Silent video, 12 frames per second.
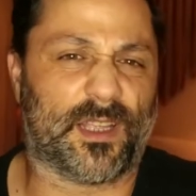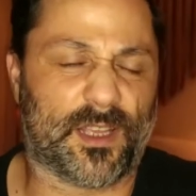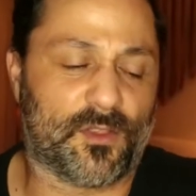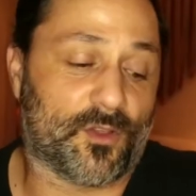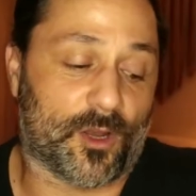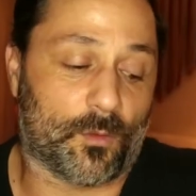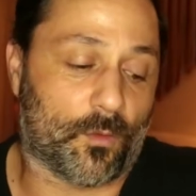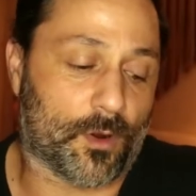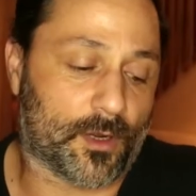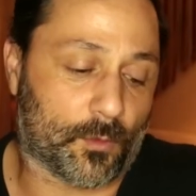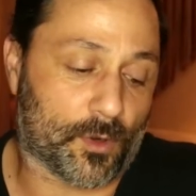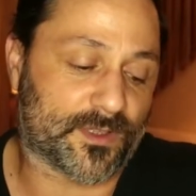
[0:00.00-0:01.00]
Like, you thought it would
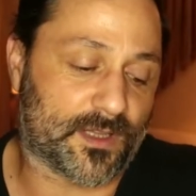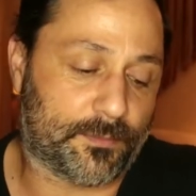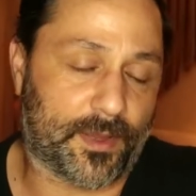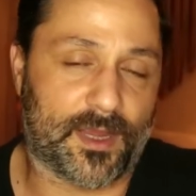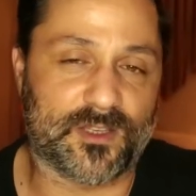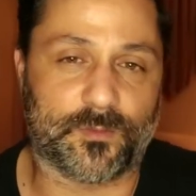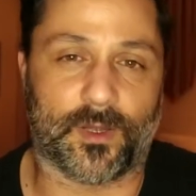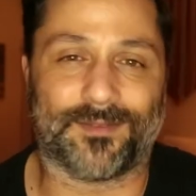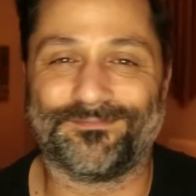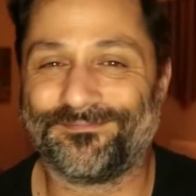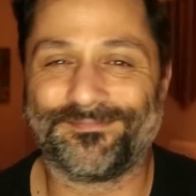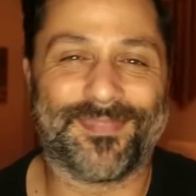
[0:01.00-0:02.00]
work, it works on the page,
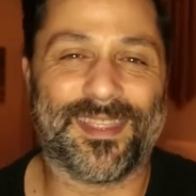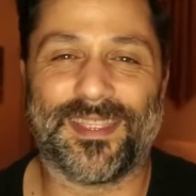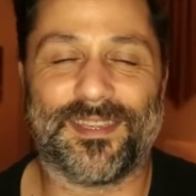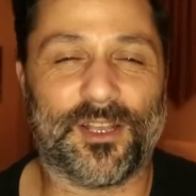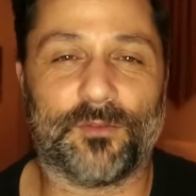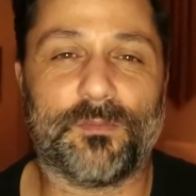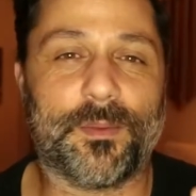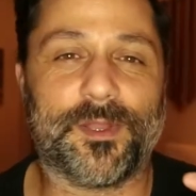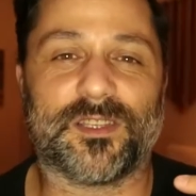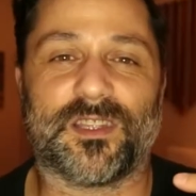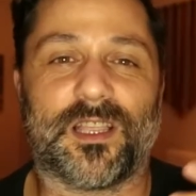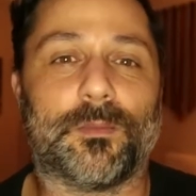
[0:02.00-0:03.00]
but, you know, maybe it
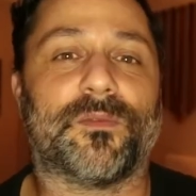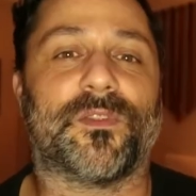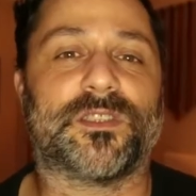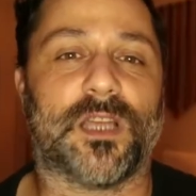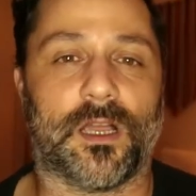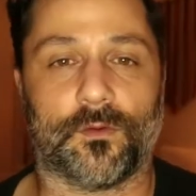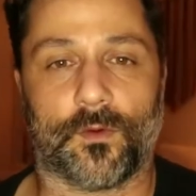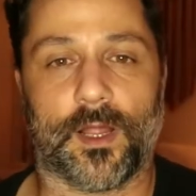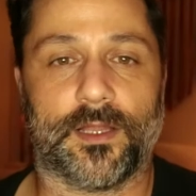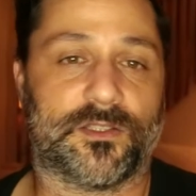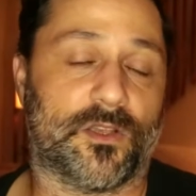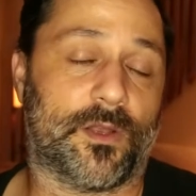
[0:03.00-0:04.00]
doesn't come off the tongue
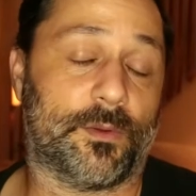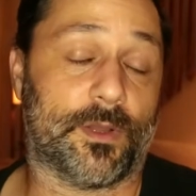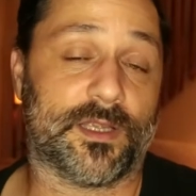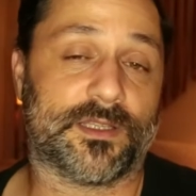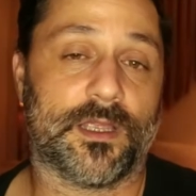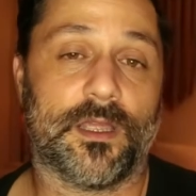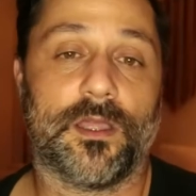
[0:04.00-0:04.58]
right. So anyways,